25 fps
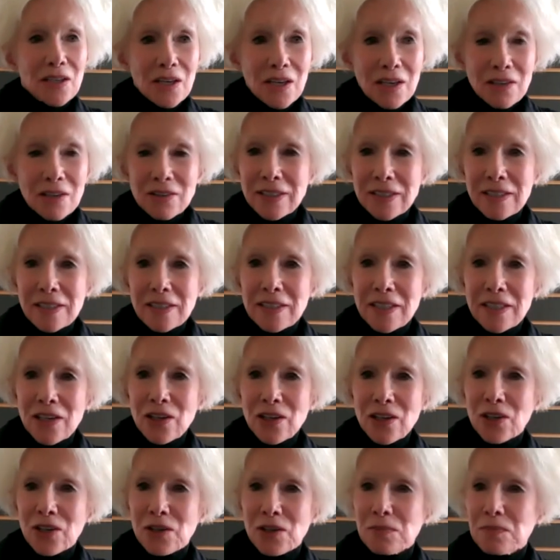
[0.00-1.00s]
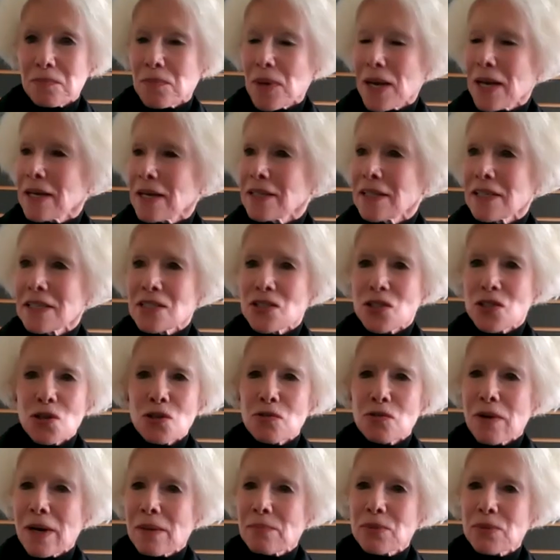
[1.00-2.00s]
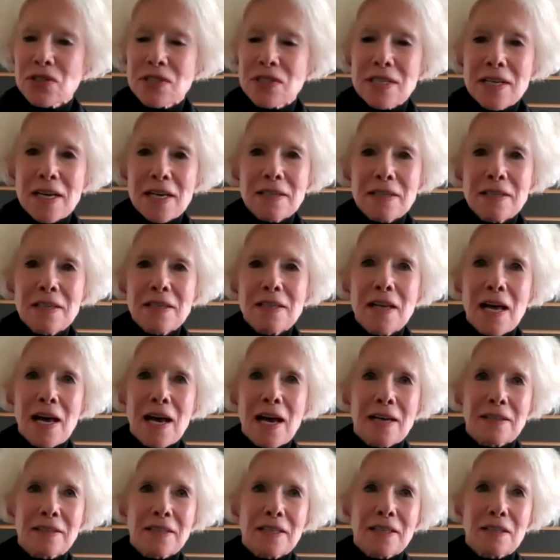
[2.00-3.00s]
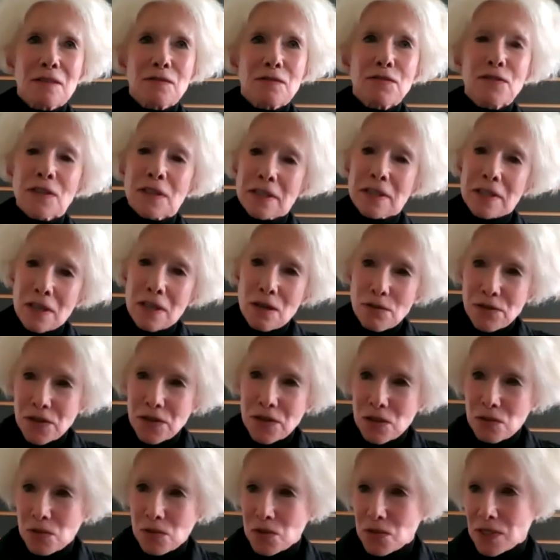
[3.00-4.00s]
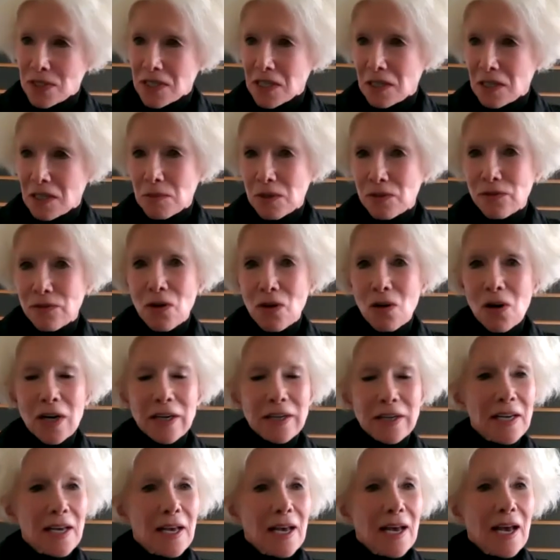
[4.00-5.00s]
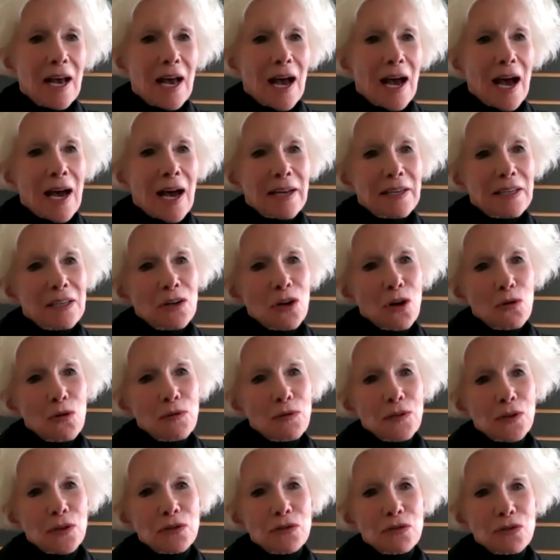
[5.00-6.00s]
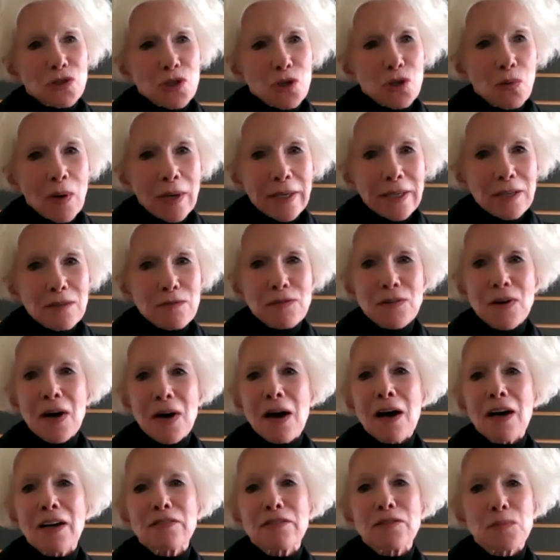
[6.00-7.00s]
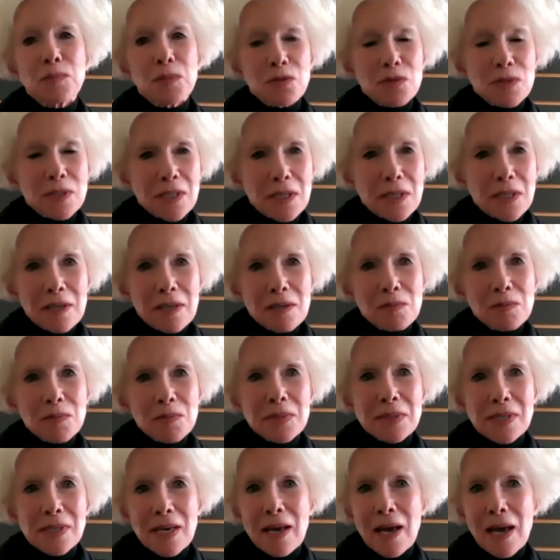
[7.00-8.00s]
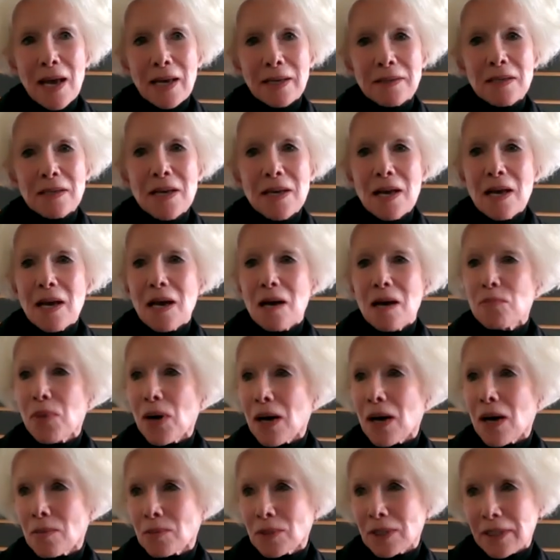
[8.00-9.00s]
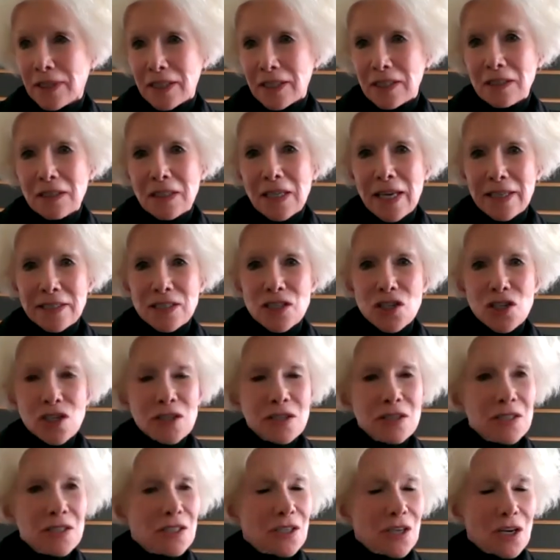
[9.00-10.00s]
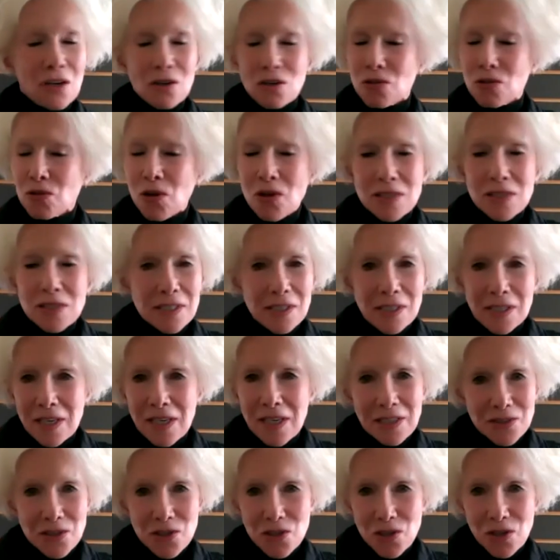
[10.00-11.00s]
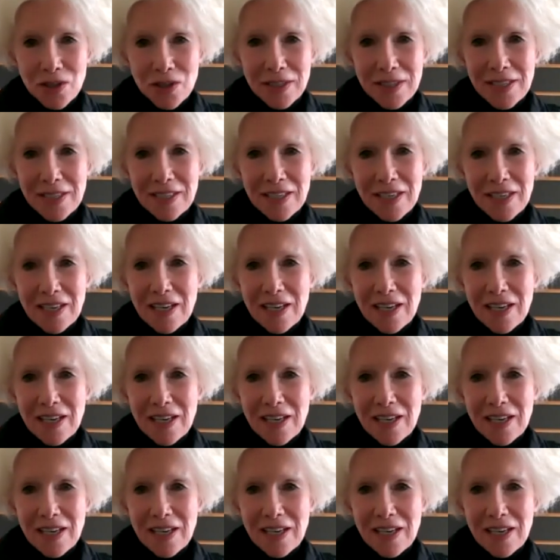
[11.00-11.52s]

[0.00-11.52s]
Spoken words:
Currently, her paintings are represented at the Philadelphia Museum of Art and in over 25 museums and public collections across the country.